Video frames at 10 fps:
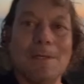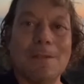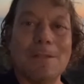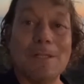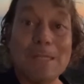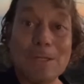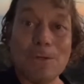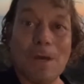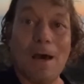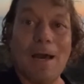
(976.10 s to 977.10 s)
the little
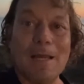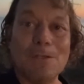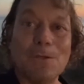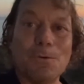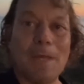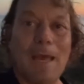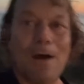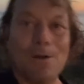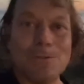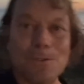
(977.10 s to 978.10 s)
guy and little
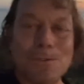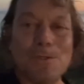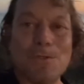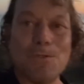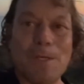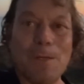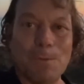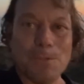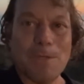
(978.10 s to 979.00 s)
gal to see what's